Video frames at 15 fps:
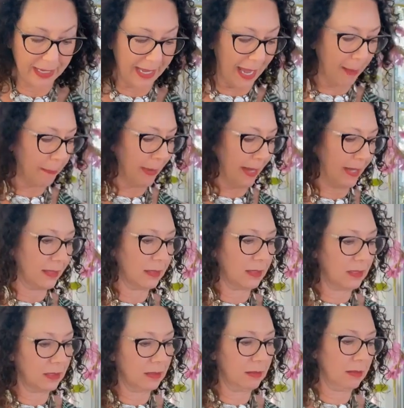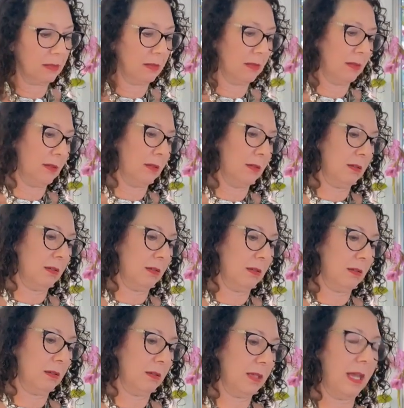Gap pants.
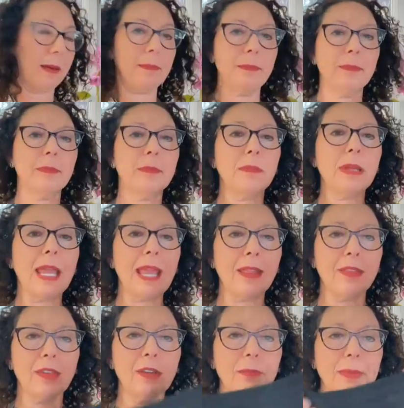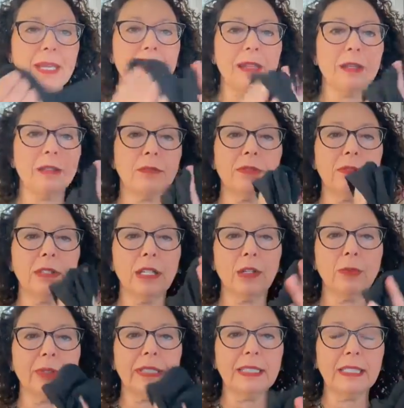Yeah, and they're made out of
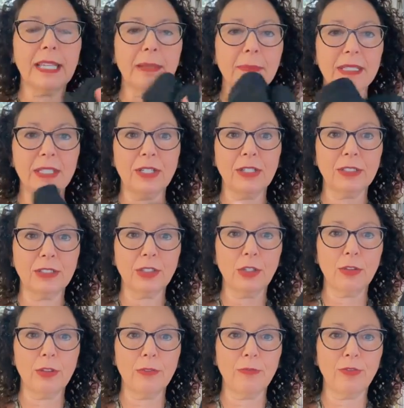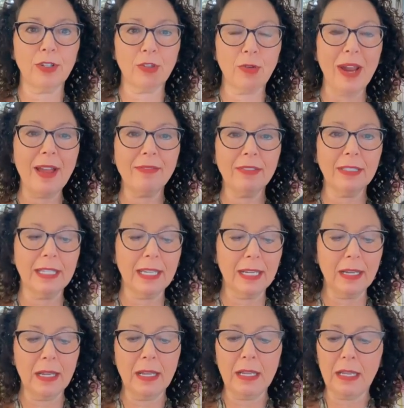really light material. So for
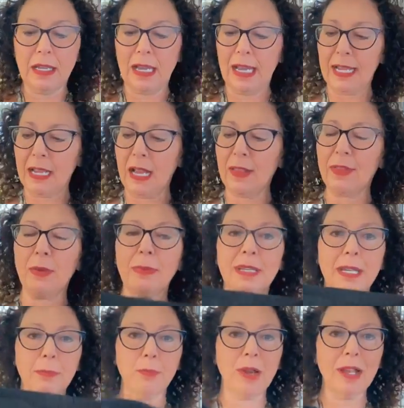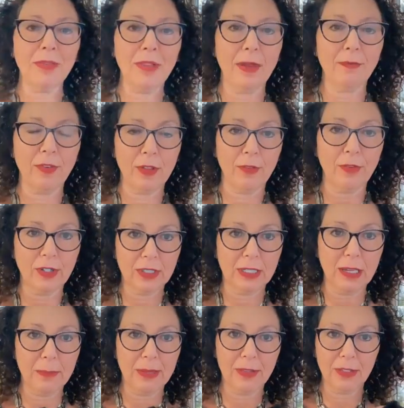traveling, I got them and I brought them for the first
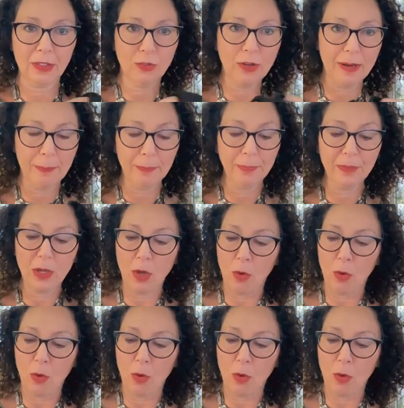time on this trip.